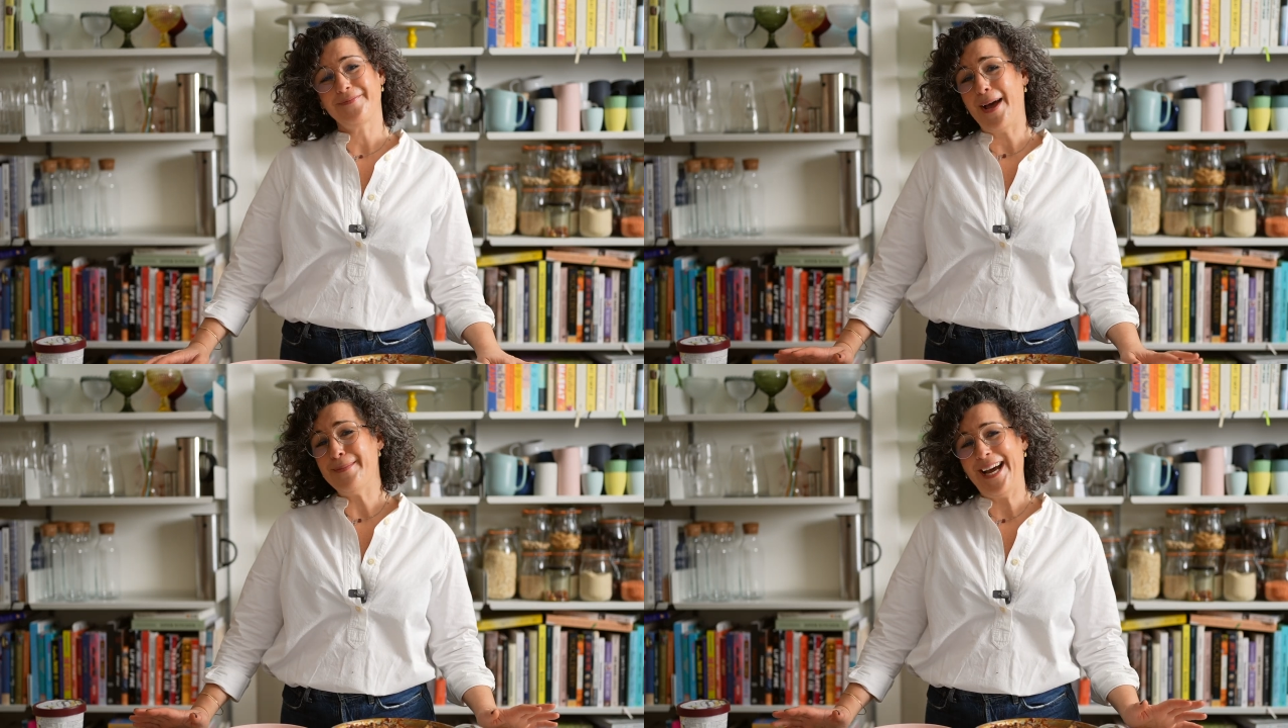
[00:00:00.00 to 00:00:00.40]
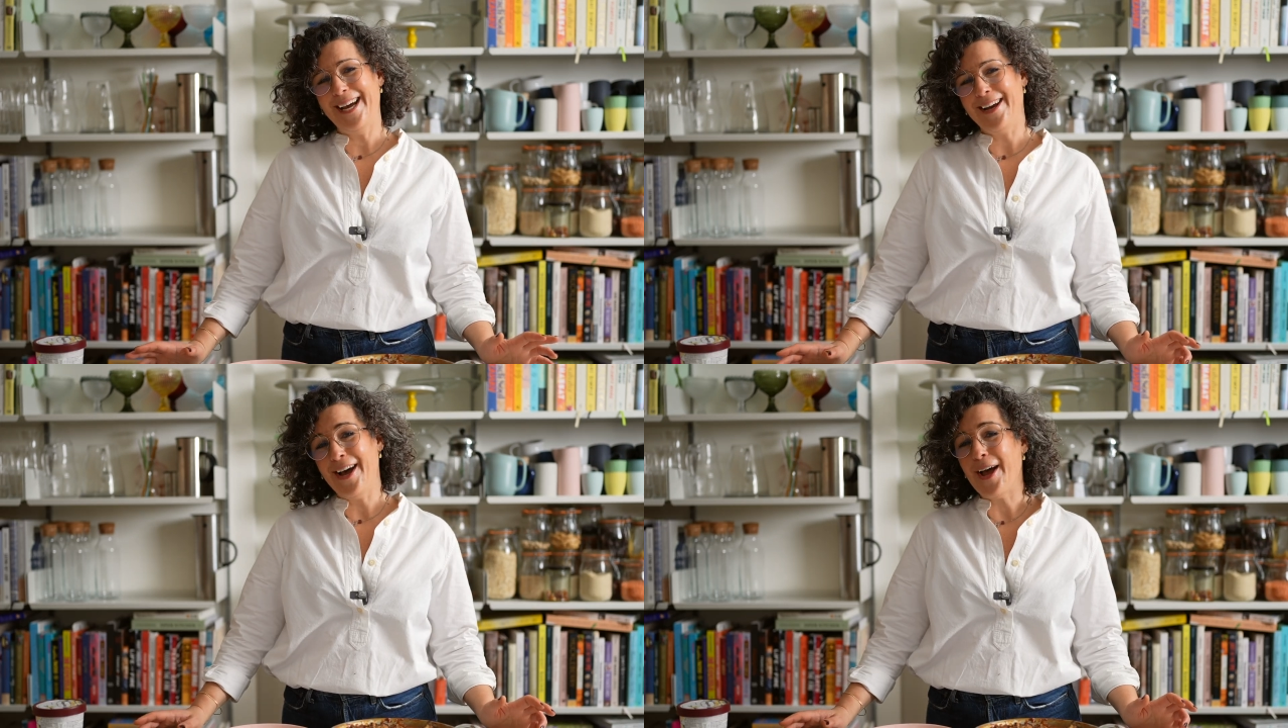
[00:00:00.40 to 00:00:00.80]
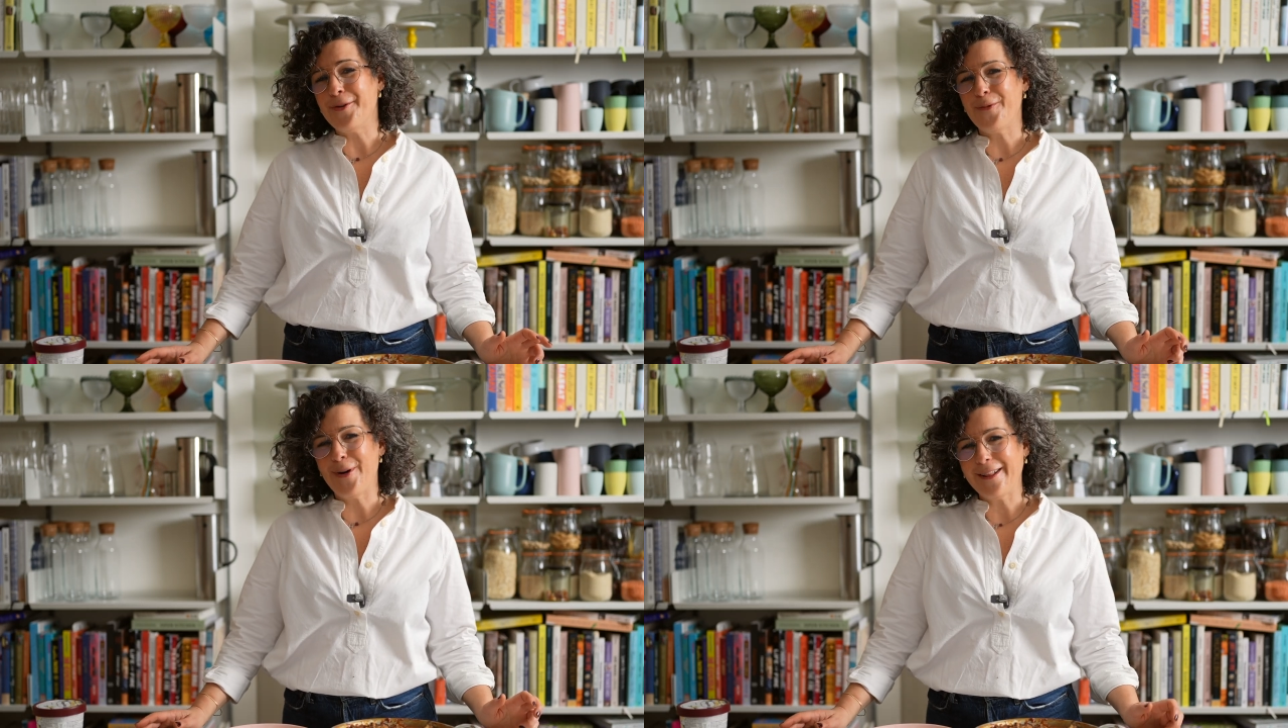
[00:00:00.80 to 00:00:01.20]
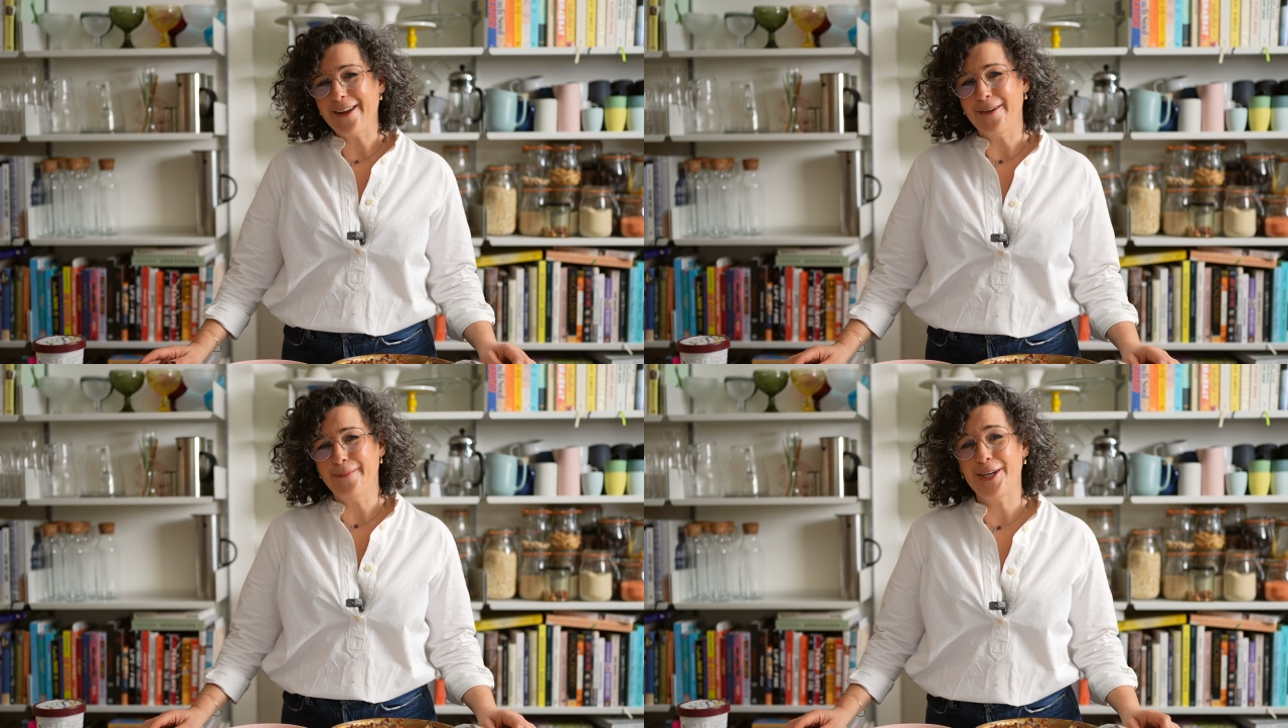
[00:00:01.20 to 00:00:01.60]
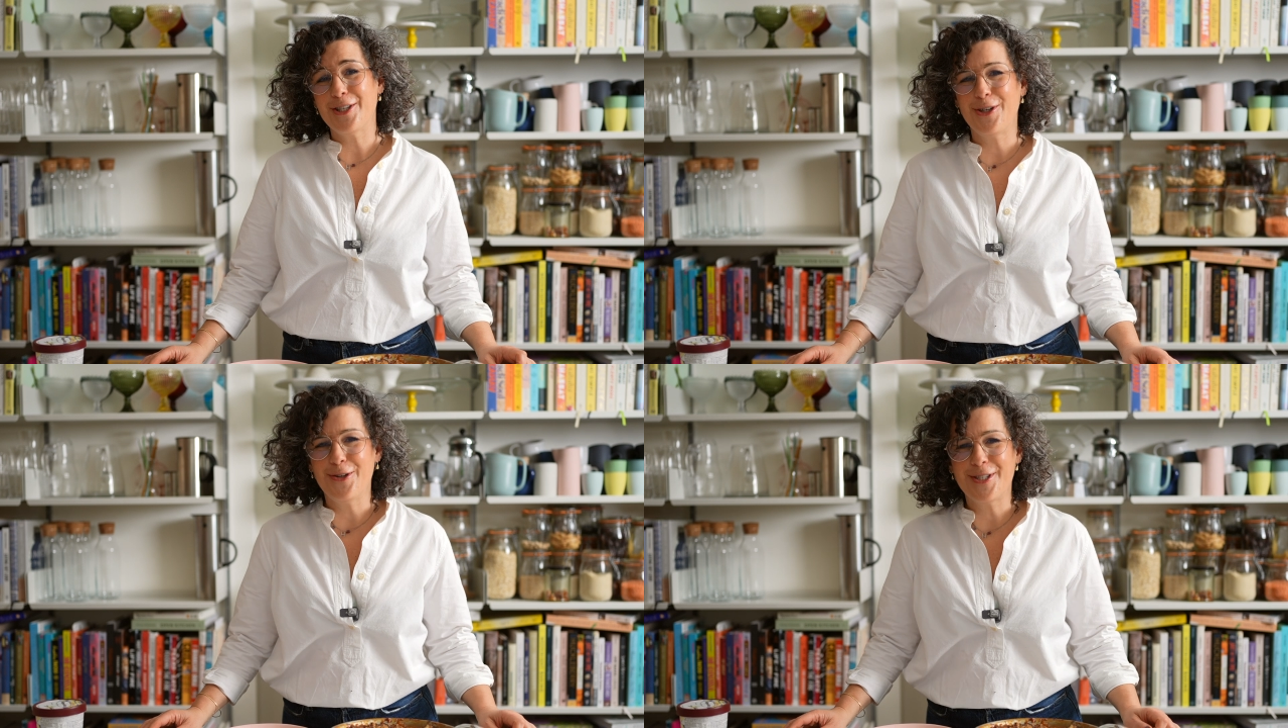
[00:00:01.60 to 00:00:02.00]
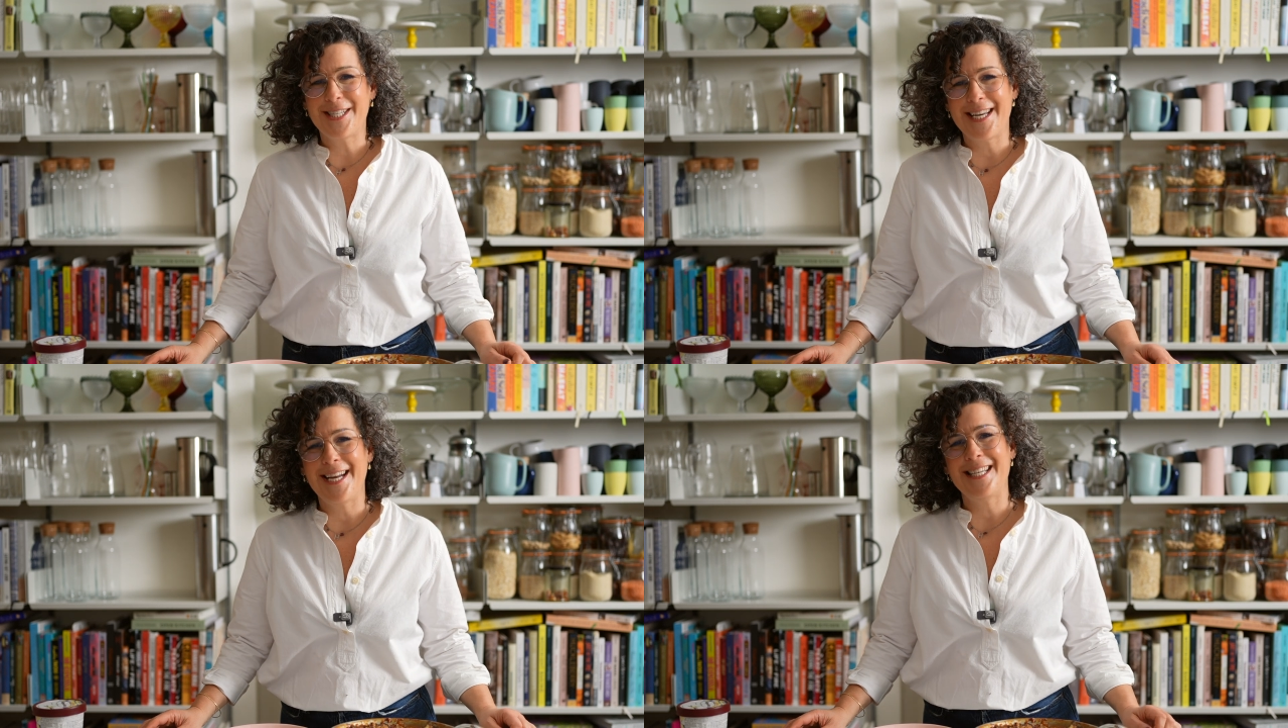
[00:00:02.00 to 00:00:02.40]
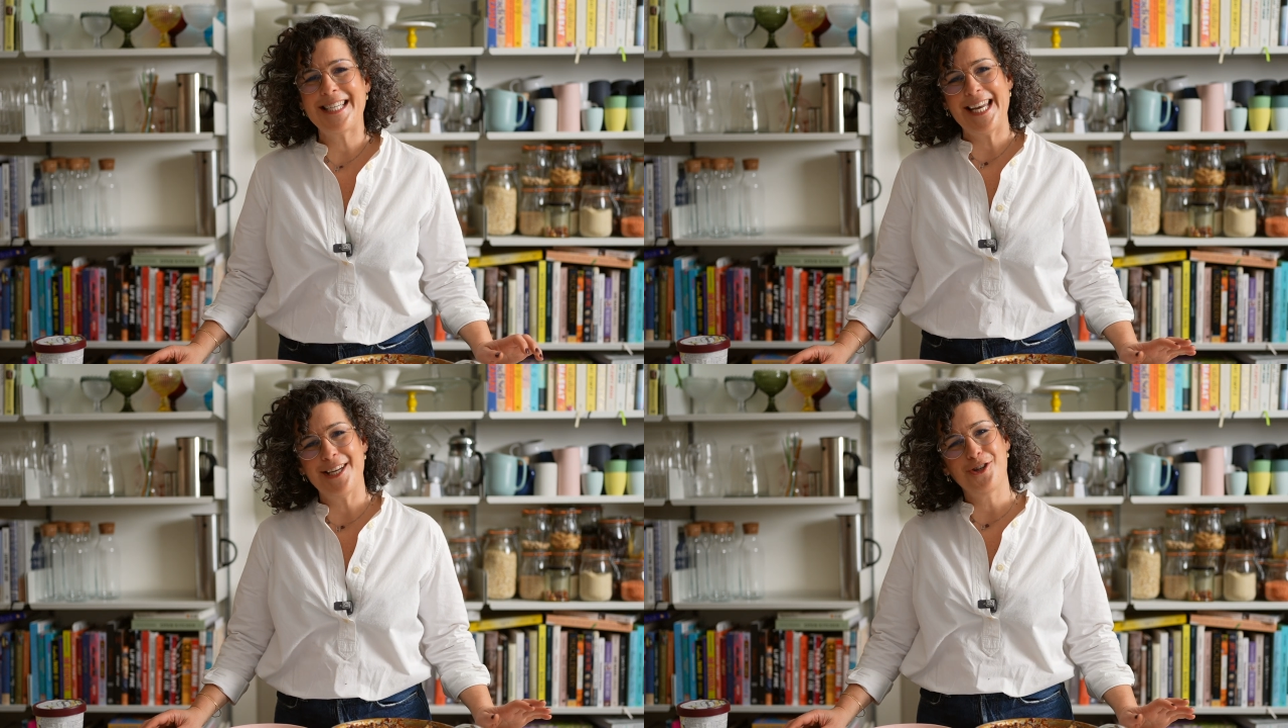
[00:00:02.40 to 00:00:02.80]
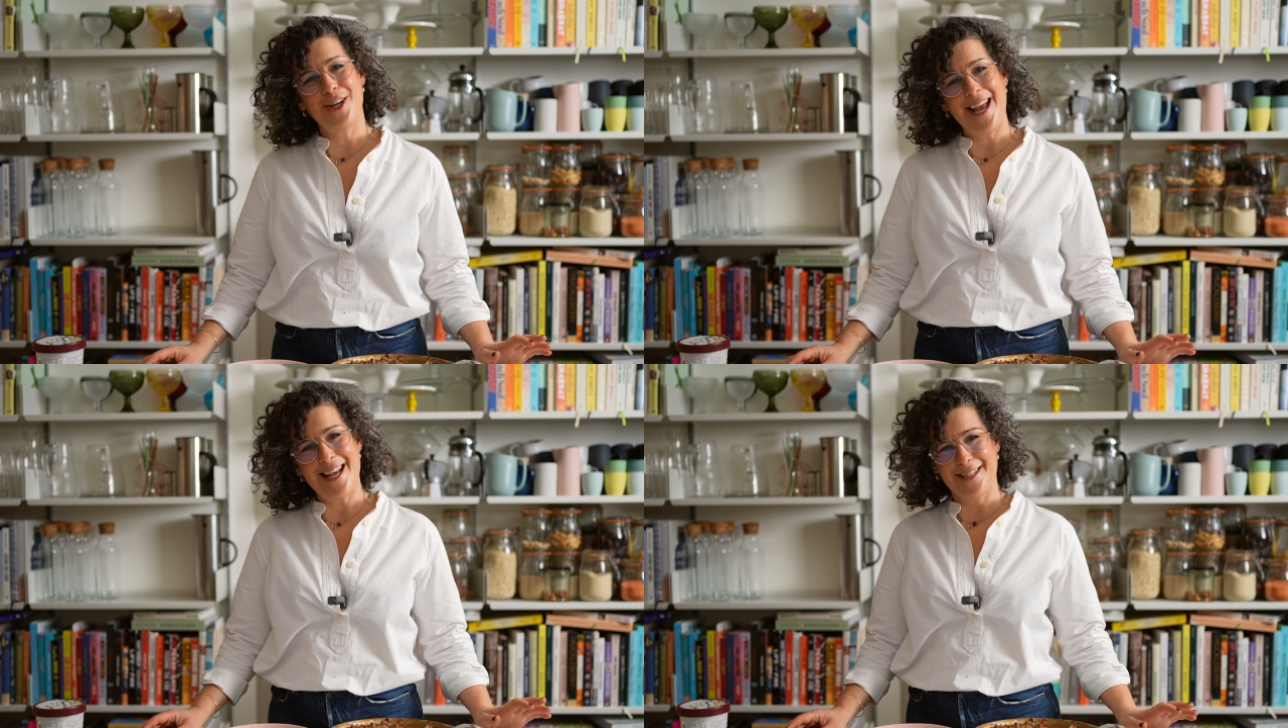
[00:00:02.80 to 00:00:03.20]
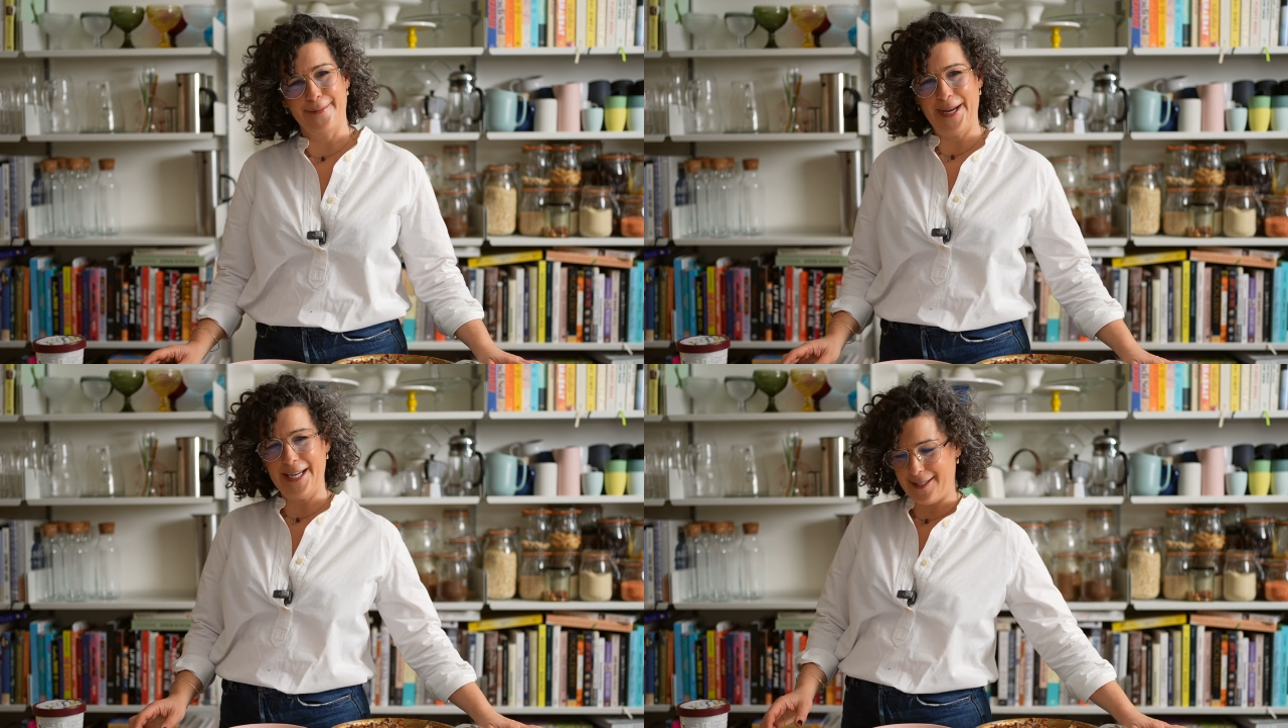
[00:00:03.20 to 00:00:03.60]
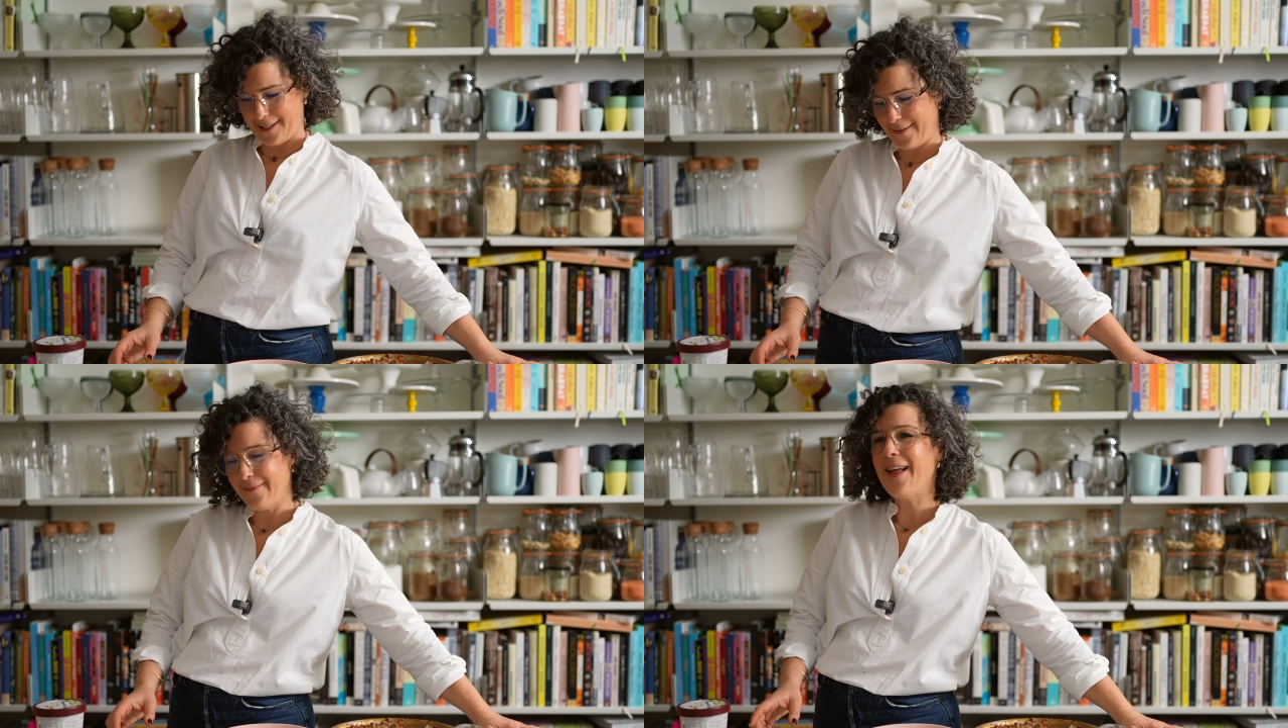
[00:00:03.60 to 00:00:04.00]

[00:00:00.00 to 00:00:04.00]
I'm Hannah and welcome to today's kitchen escapades.